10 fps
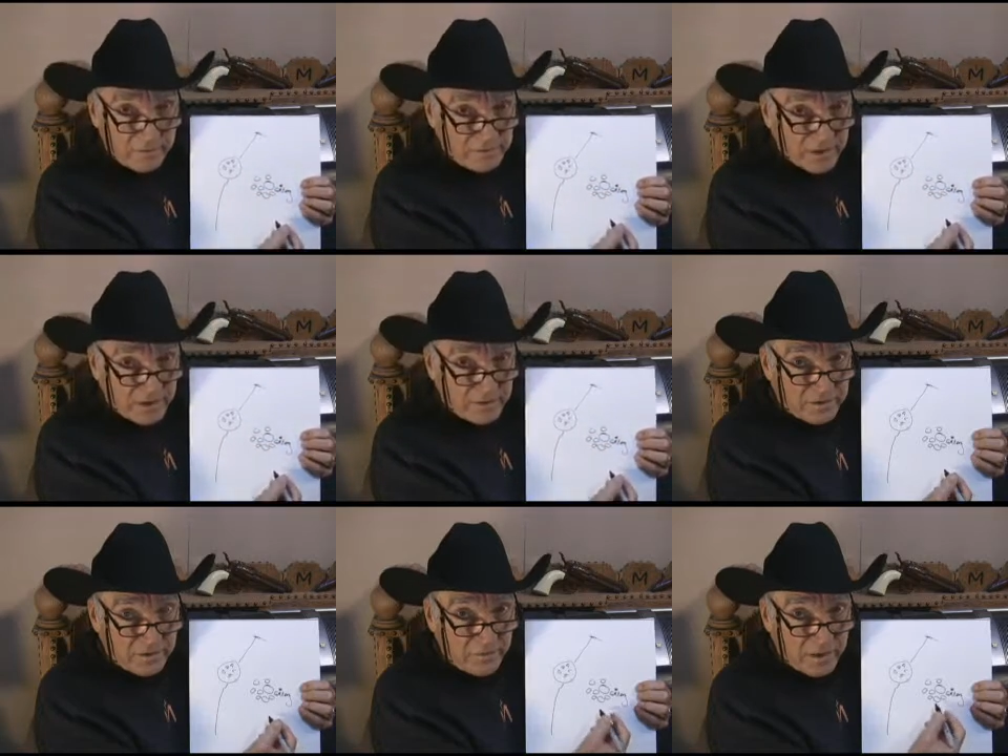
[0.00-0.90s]

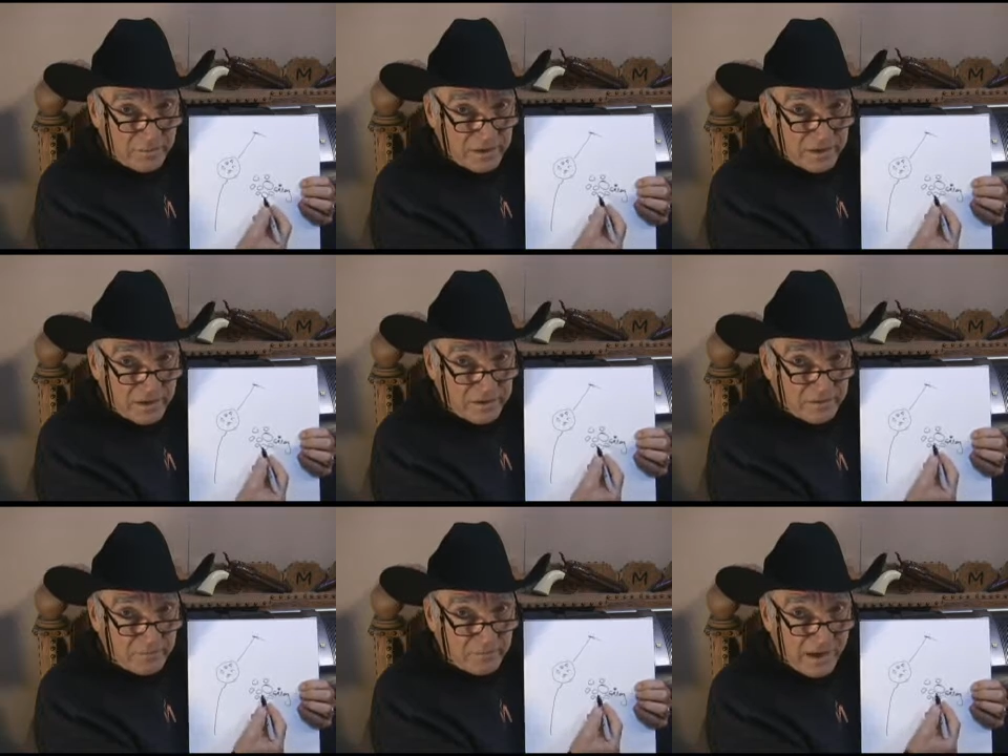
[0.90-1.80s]
there might be
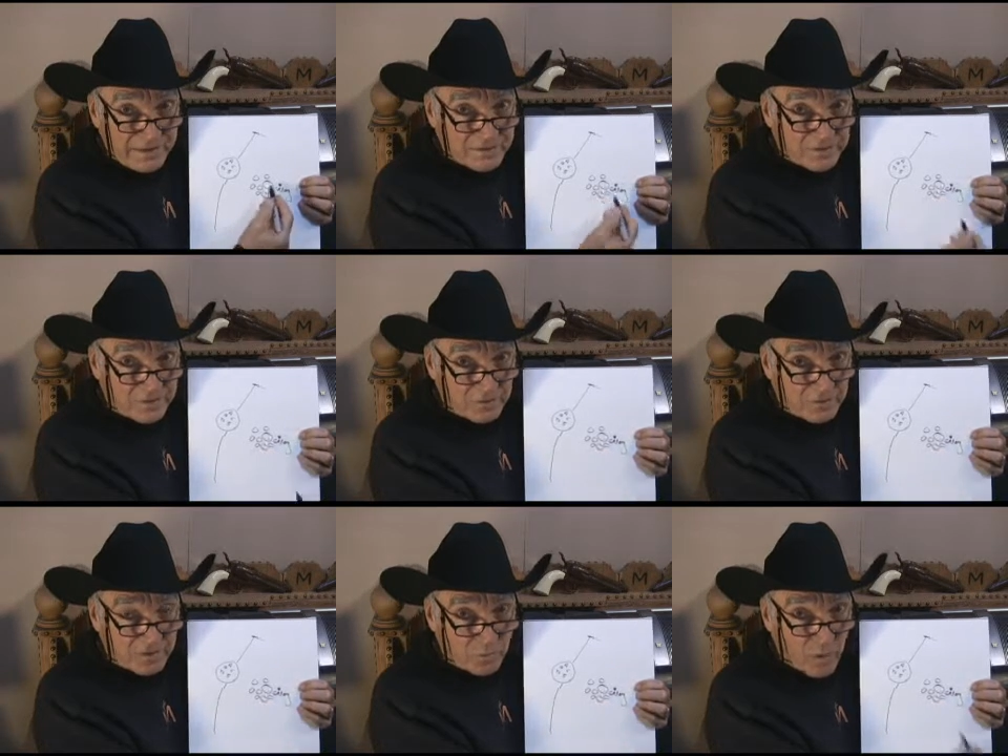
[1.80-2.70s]
100 baskets
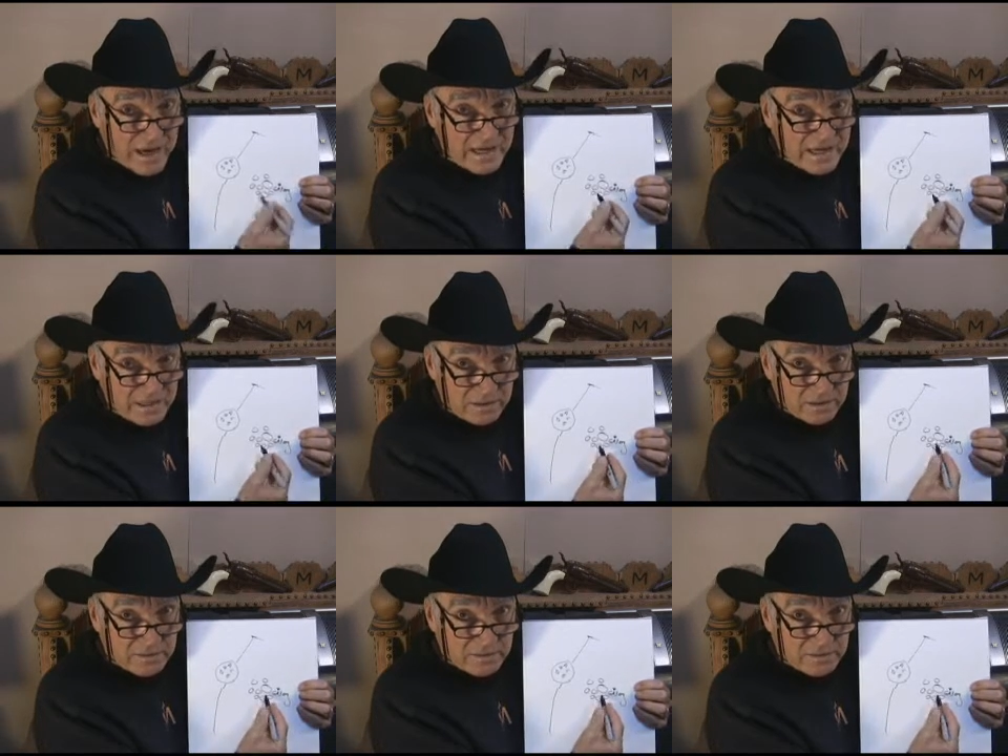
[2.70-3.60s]
over there waiting
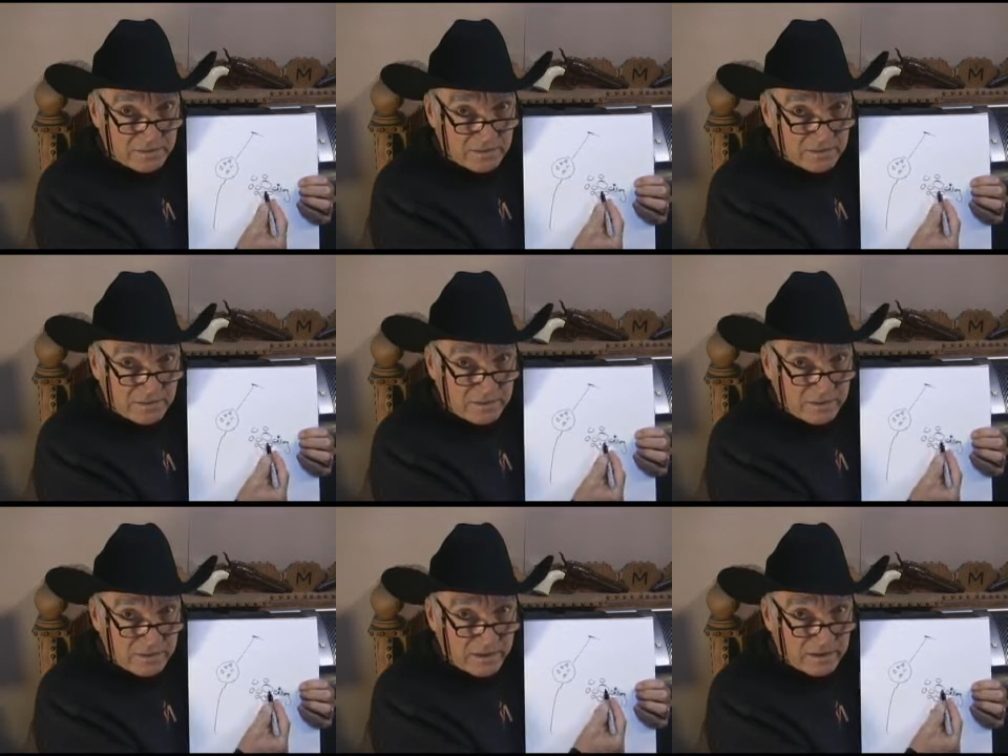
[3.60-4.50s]

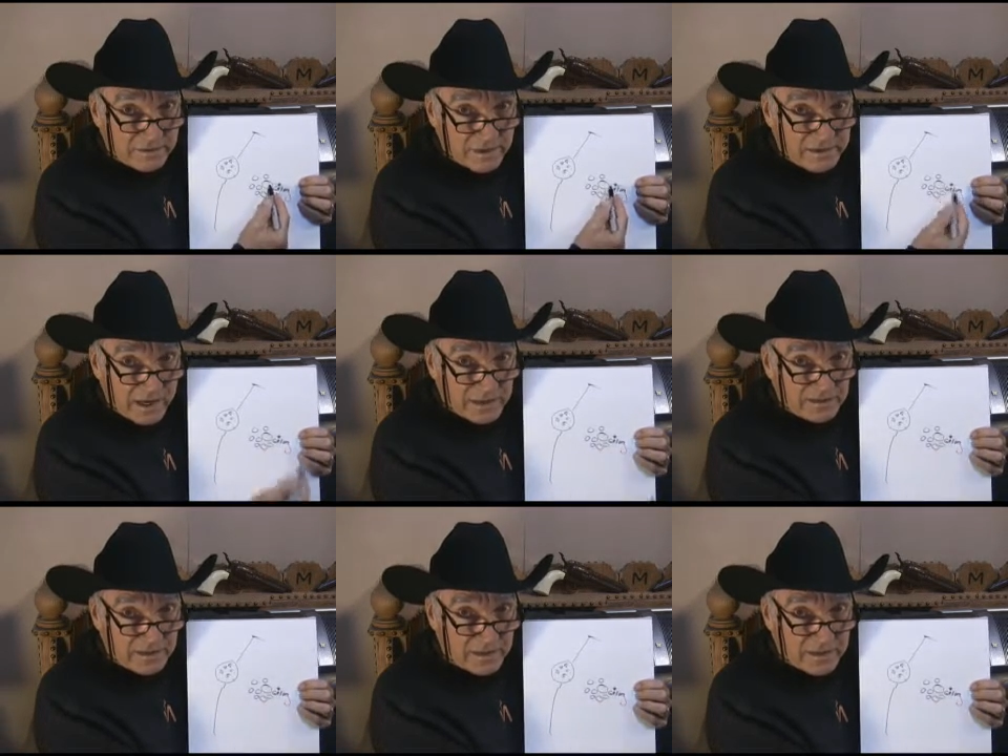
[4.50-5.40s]
at that
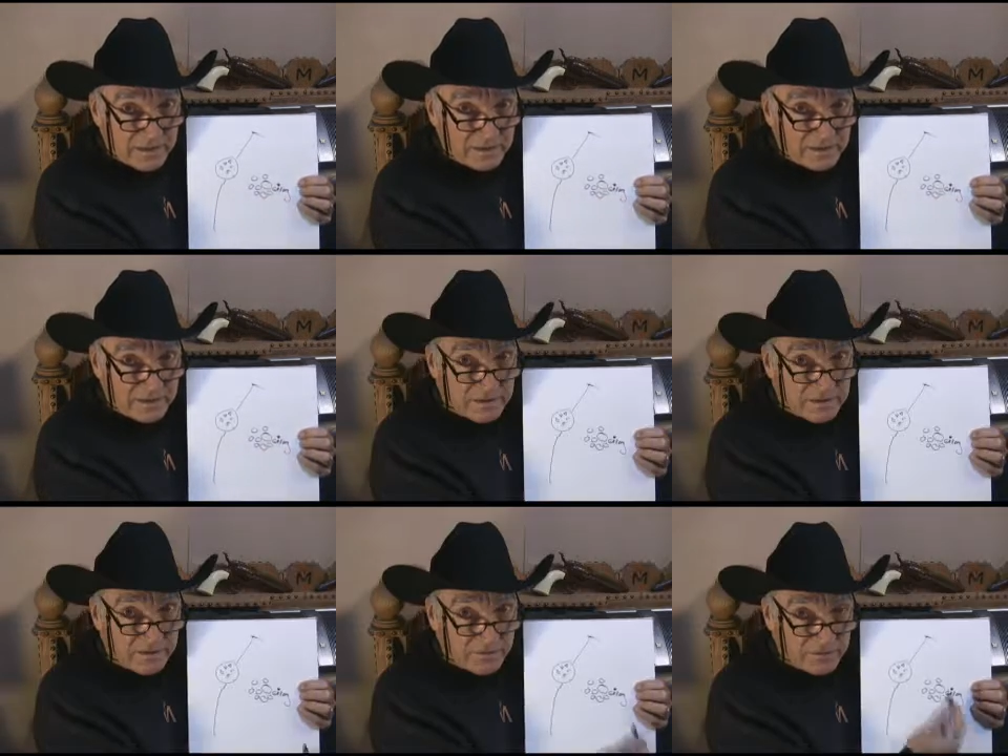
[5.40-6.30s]
gallery
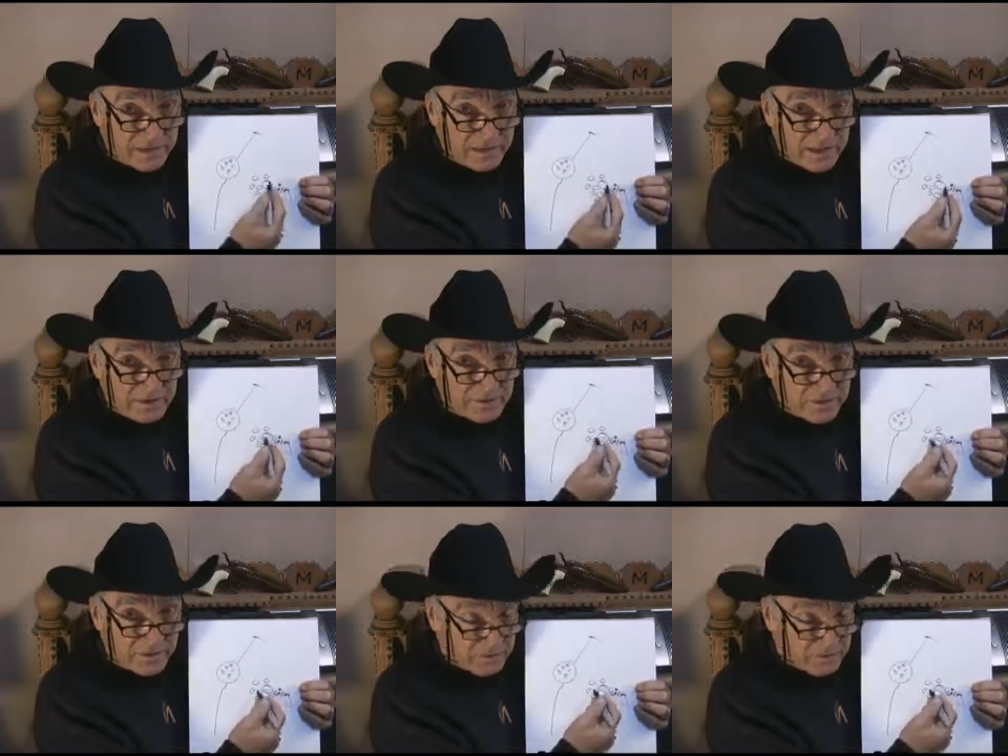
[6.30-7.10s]
for that gallery to